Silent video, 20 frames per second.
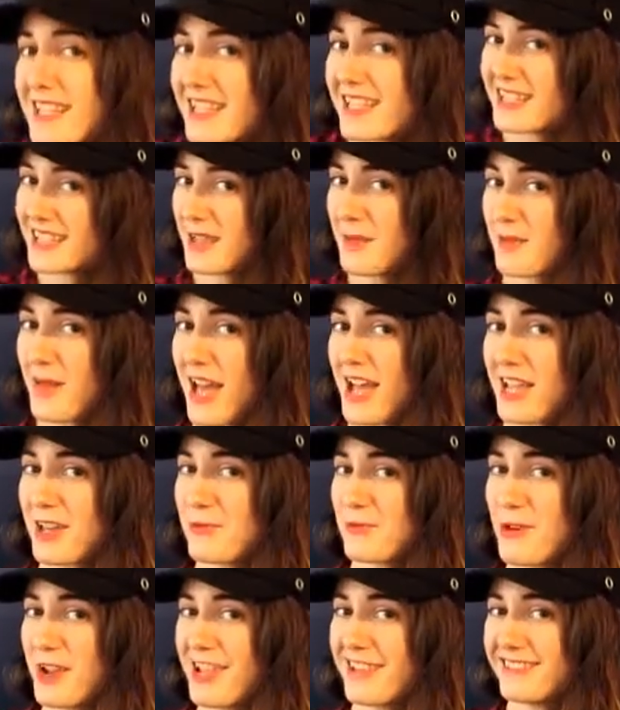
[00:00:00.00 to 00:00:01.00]
sit back
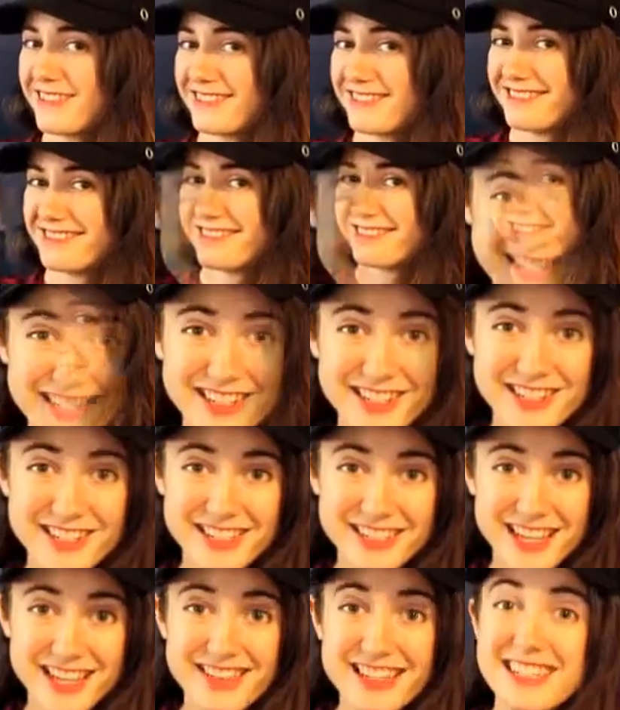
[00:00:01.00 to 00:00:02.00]
and wait. That's easier
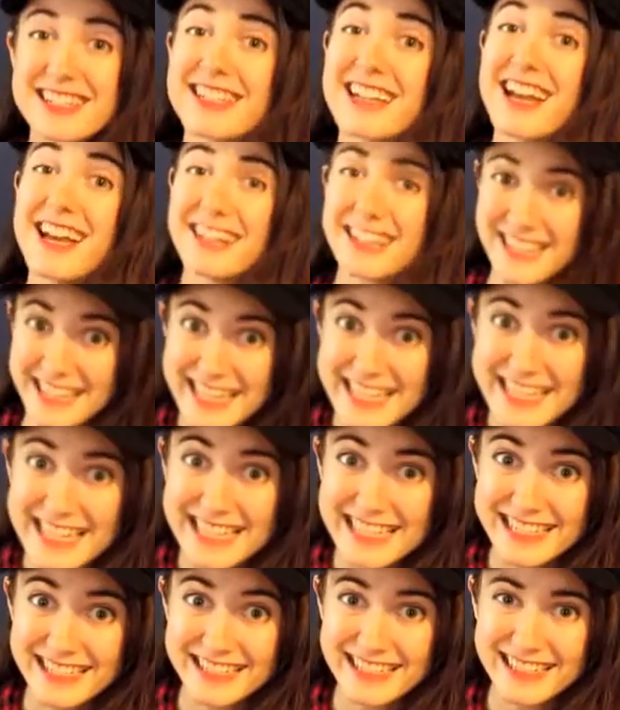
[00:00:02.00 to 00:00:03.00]
said than done,
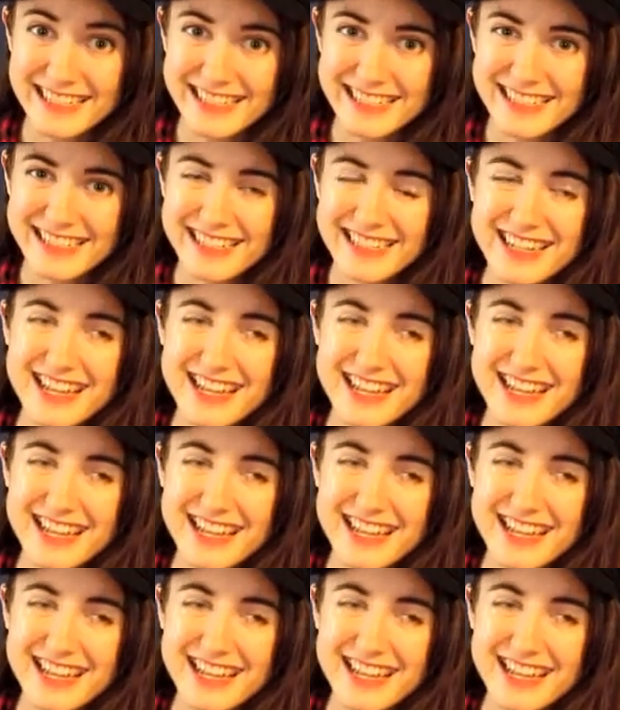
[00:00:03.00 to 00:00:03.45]
isn't it?